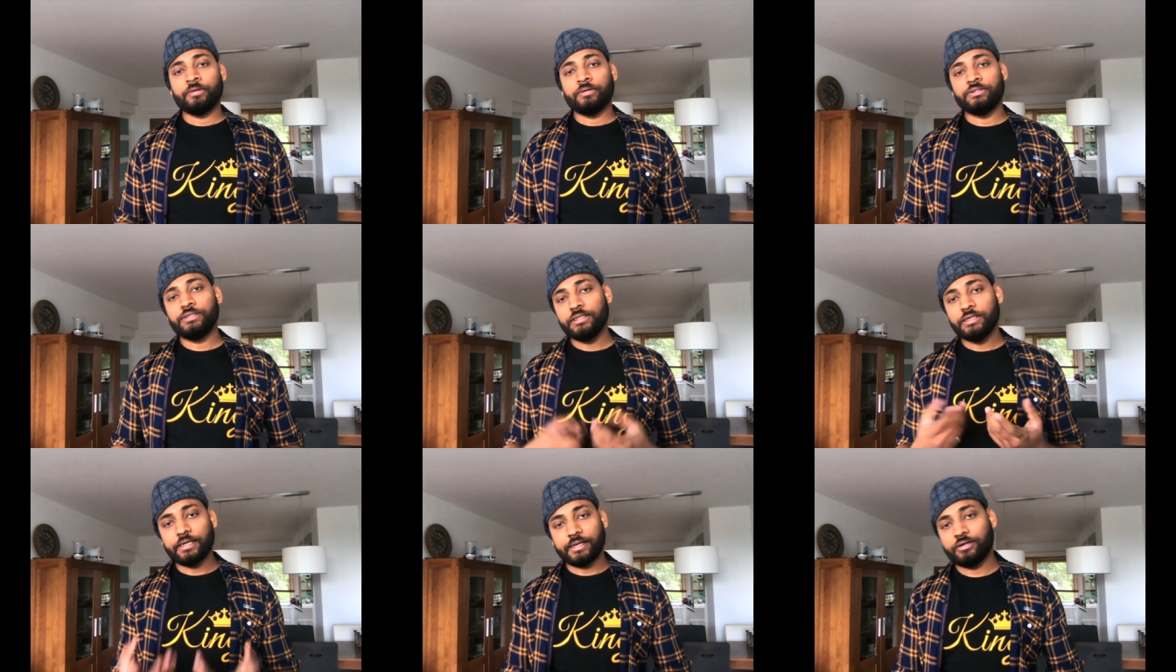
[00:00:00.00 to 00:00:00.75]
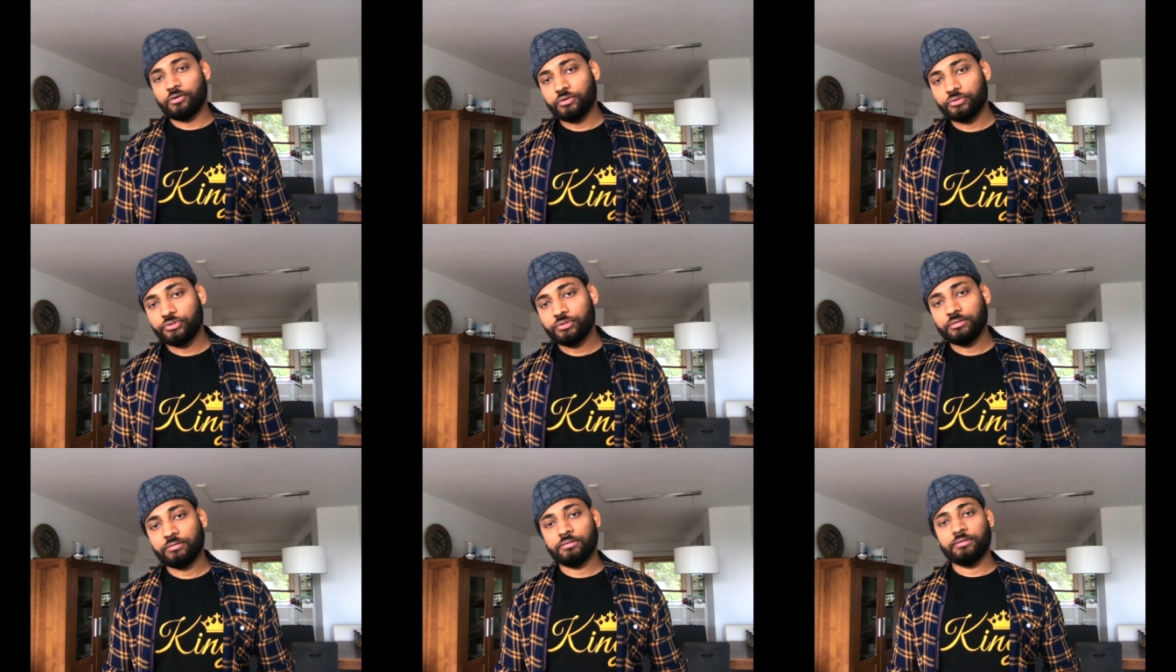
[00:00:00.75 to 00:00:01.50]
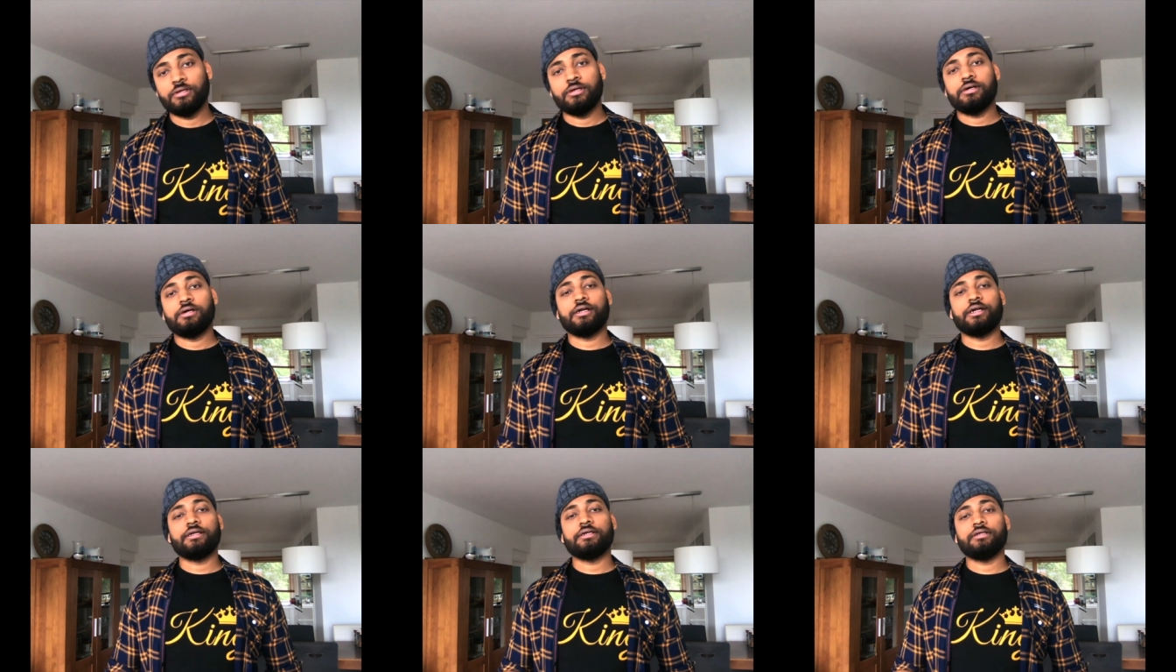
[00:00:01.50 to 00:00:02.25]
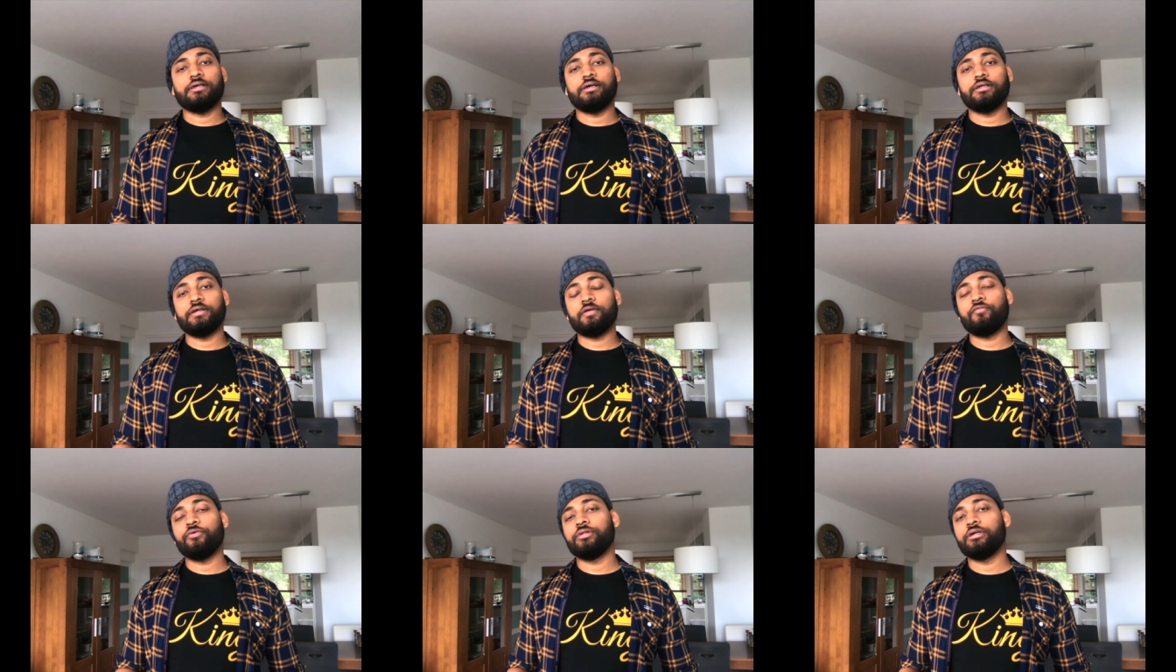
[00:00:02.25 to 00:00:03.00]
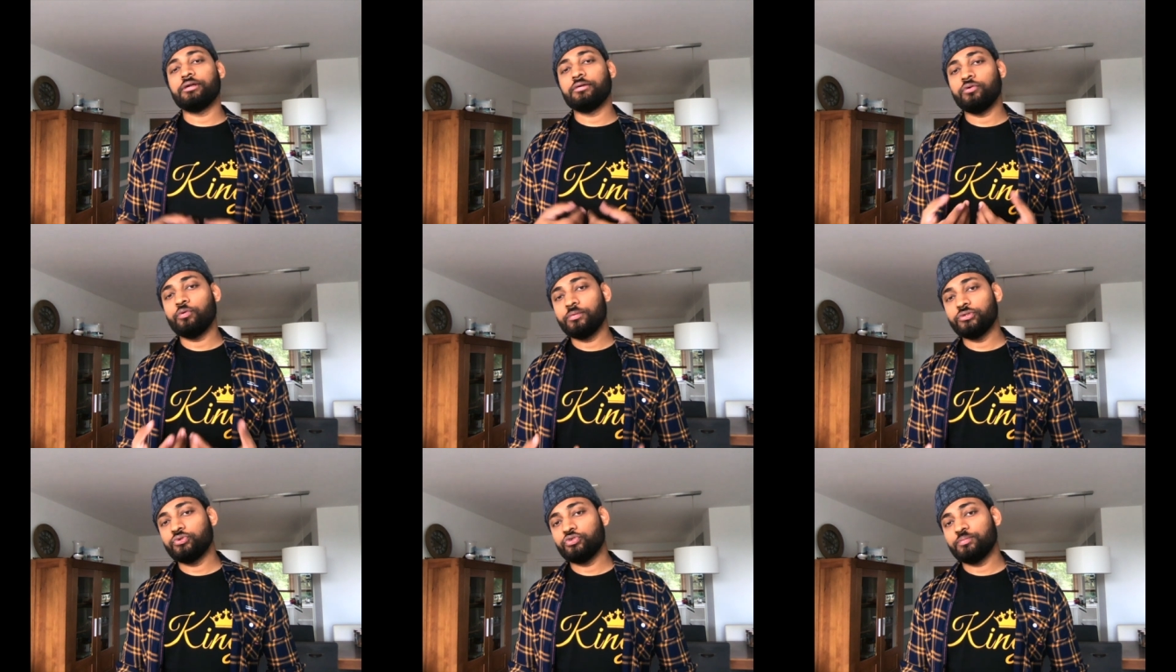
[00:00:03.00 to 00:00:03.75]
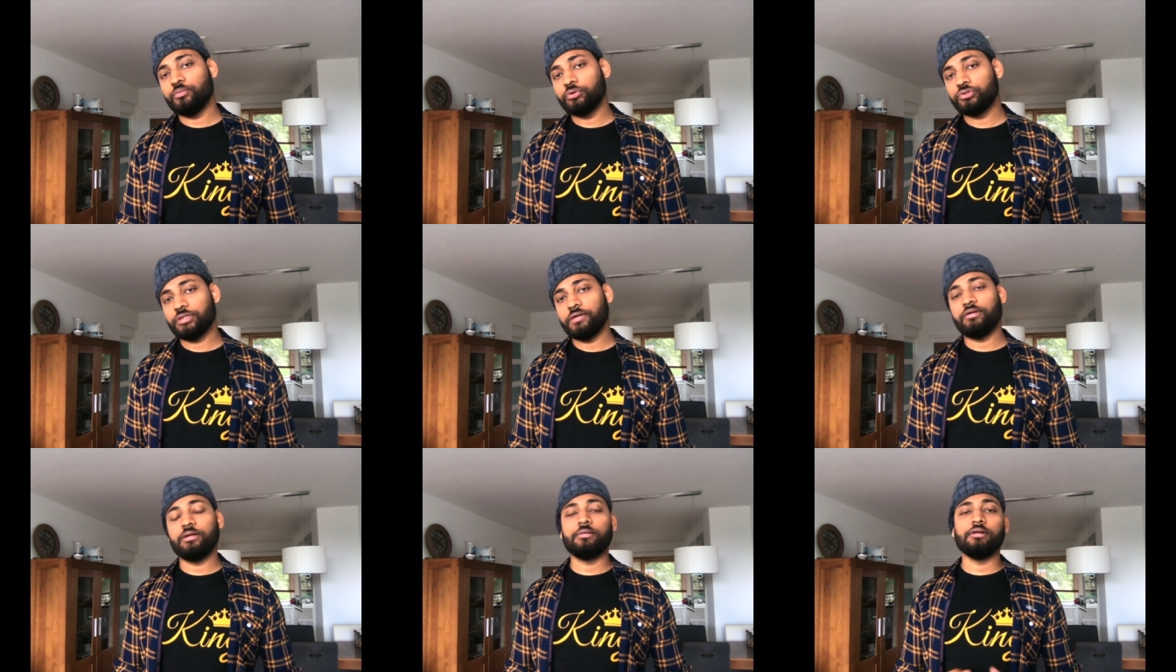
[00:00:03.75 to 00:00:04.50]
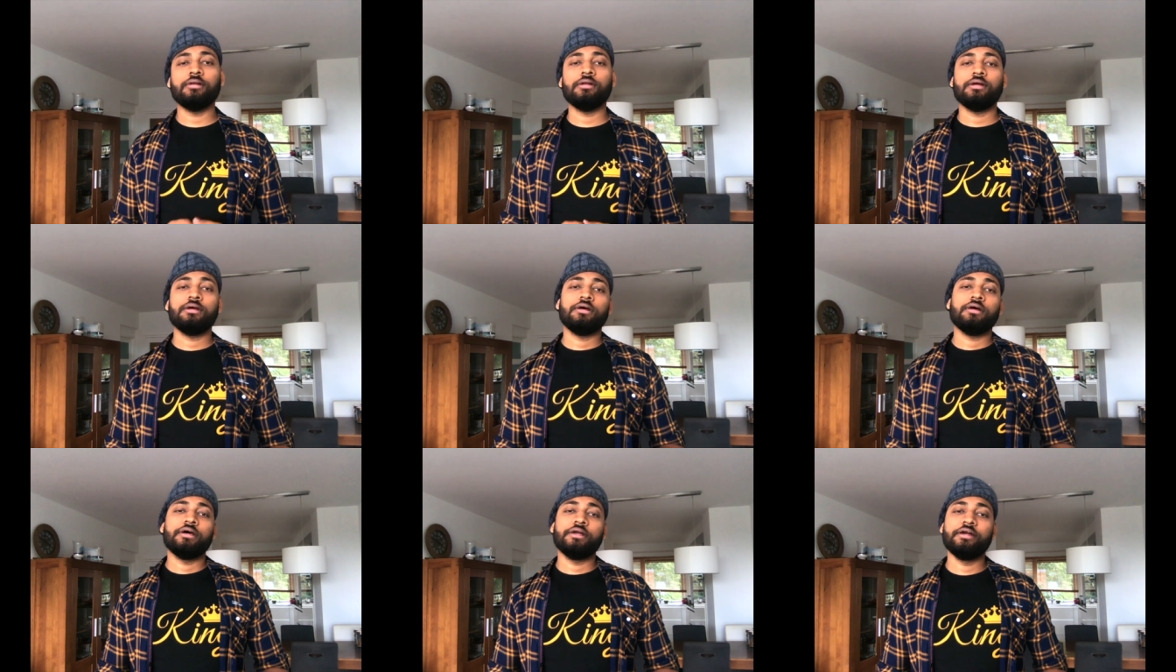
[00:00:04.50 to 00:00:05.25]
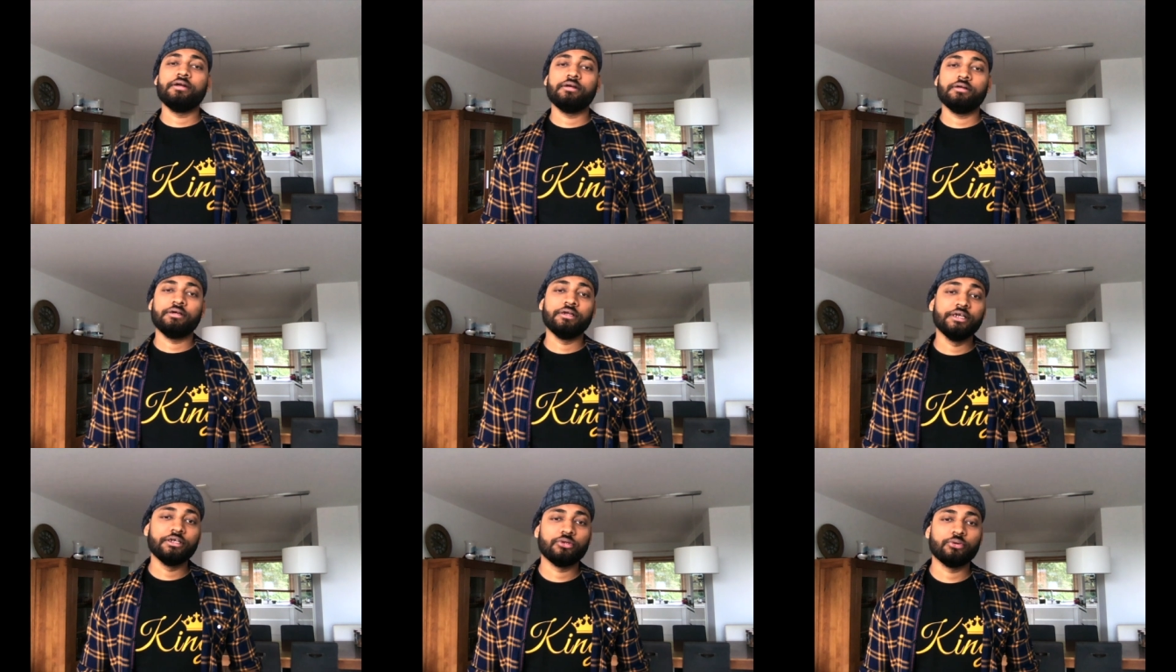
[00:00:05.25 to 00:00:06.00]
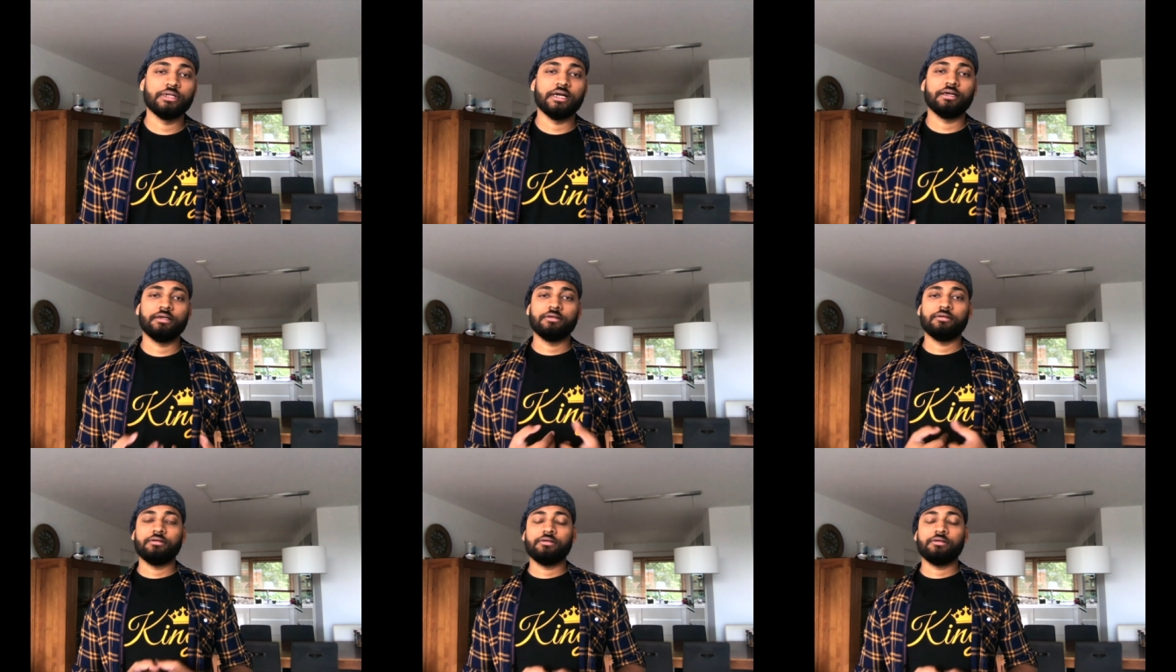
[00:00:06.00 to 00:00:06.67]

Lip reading: see the tech talks, right? There are a few other open source books available. Read through that.